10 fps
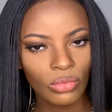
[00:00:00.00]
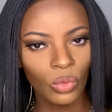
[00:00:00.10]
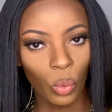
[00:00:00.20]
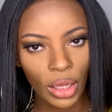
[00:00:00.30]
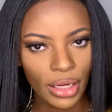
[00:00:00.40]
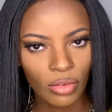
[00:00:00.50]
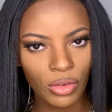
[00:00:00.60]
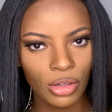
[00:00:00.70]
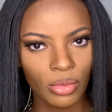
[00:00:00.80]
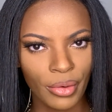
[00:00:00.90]

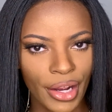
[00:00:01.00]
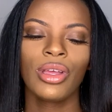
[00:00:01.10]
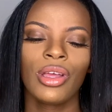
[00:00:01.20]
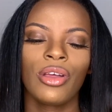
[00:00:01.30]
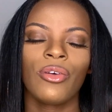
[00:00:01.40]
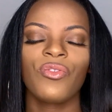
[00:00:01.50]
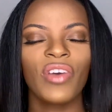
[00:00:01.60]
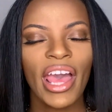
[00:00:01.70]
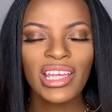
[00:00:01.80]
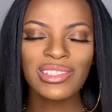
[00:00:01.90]
whatever, right?
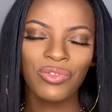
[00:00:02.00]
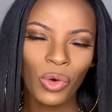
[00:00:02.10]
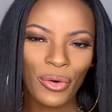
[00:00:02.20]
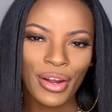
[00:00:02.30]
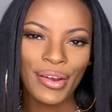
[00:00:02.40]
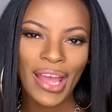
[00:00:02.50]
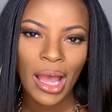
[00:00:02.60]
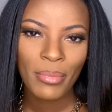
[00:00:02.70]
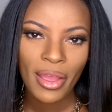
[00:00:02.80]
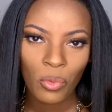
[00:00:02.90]
Fast forward, now
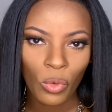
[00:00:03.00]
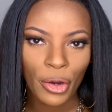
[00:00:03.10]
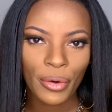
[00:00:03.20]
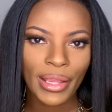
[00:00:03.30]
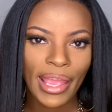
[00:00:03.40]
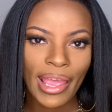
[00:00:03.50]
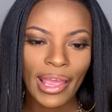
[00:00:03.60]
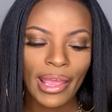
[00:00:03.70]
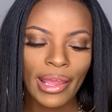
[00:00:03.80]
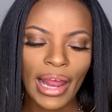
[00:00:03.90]
I'm at work
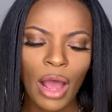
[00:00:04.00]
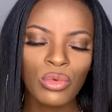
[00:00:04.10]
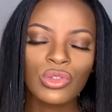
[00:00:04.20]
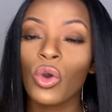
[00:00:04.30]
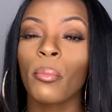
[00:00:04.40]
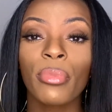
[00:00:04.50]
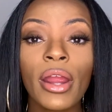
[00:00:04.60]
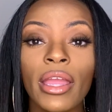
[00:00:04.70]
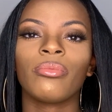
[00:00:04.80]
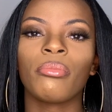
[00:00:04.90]
and I was on
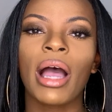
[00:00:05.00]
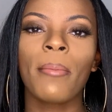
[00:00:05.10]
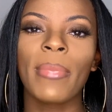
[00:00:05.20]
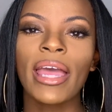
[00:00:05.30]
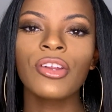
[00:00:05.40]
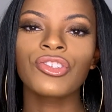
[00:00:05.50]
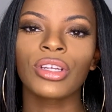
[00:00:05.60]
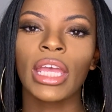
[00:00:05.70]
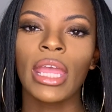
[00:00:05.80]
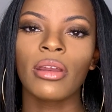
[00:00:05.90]
break. My manager
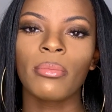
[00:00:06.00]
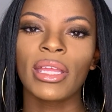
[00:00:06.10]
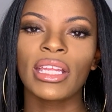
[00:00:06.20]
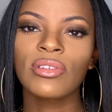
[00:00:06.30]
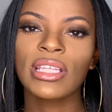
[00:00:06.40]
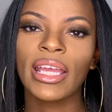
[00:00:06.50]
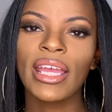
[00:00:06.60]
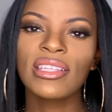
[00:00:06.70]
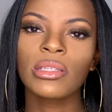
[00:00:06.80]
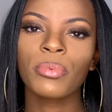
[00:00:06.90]
came to me and he's like,
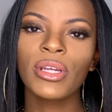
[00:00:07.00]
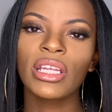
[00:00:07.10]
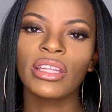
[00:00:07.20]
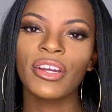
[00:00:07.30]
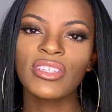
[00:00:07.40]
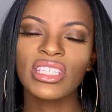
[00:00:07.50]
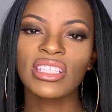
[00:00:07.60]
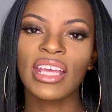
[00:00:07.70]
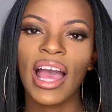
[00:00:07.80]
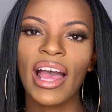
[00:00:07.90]
hey Sabrina, there's this
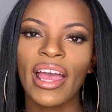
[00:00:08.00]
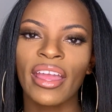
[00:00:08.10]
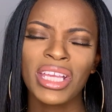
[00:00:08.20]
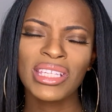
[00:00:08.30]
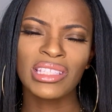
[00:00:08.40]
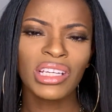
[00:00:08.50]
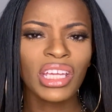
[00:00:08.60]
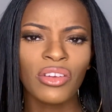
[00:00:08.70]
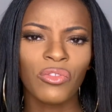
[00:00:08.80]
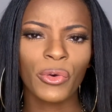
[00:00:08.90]
guy, he's
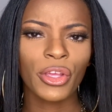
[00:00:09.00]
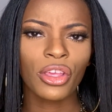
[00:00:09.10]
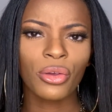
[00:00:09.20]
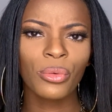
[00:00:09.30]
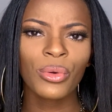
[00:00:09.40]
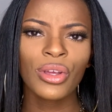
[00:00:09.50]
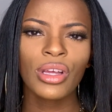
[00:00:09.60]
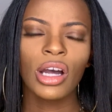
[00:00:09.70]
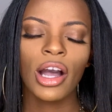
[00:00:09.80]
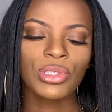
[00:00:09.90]
looking for you.
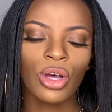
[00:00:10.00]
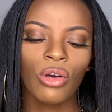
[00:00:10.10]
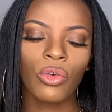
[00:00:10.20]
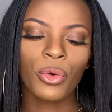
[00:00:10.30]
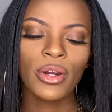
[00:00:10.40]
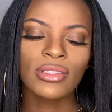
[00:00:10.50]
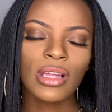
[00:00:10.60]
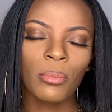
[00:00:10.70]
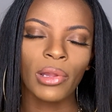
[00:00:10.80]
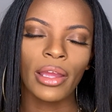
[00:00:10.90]
So of course
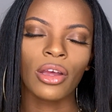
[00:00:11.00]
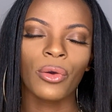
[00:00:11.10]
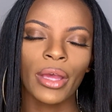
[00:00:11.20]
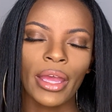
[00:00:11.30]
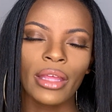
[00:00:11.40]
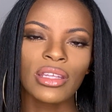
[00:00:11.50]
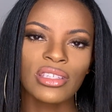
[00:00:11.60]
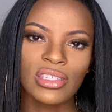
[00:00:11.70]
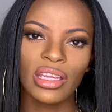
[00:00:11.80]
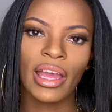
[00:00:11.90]
I'm like, okay, this
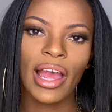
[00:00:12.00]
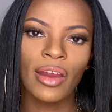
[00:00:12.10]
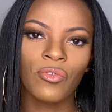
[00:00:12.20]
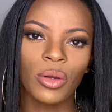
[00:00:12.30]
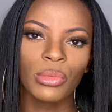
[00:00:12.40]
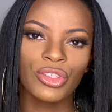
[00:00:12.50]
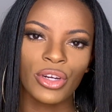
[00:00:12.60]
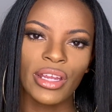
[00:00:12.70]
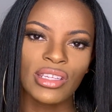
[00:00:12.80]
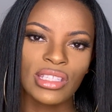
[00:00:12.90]
is the guy from the
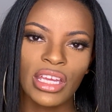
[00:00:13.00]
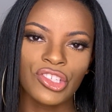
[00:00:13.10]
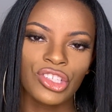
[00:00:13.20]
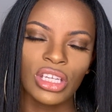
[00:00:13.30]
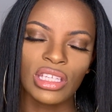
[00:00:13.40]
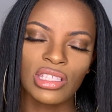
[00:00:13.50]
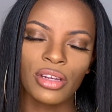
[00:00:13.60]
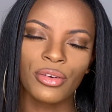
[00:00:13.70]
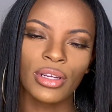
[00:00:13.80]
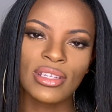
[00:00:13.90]
train station,
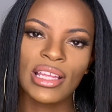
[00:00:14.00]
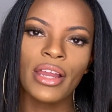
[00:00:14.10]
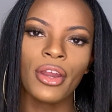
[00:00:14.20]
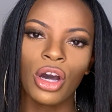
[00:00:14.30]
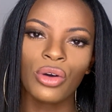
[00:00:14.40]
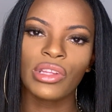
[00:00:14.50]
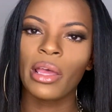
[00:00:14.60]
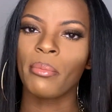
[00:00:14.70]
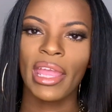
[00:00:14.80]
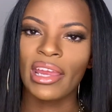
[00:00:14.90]
etc. Because I know
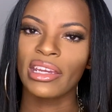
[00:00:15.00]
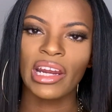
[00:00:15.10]
that man did